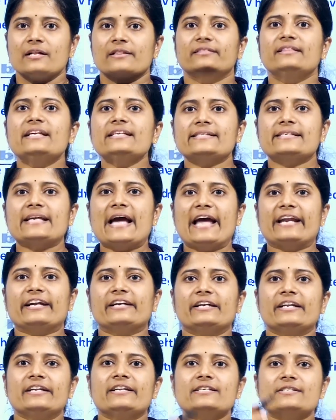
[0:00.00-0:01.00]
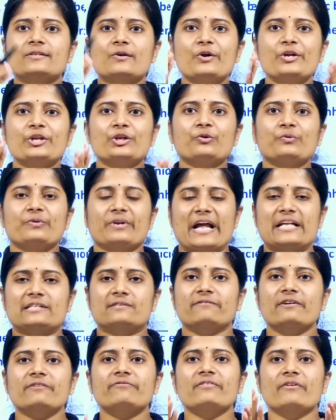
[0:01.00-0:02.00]
This character is going to
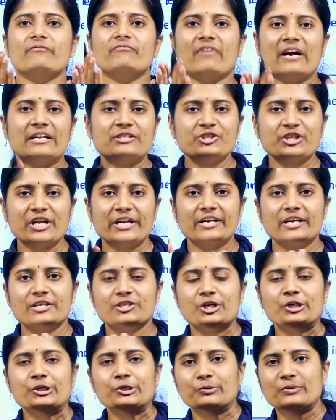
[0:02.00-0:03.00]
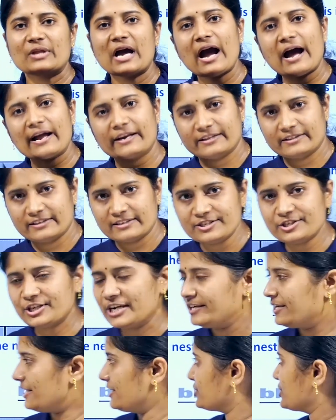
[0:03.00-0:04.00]
transfer from one generation to the another
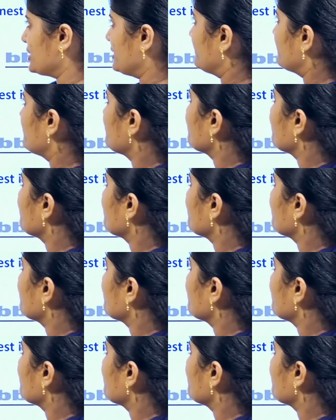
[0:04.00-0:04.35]
generation.